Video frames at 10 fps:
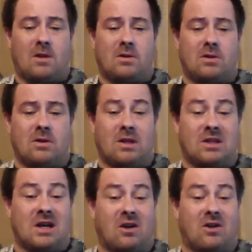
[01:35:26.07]
to the
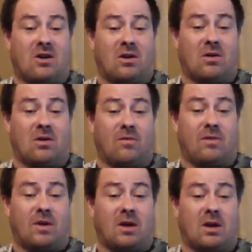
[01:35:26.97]
town of
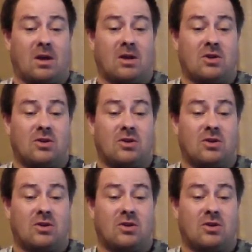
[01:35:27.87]
what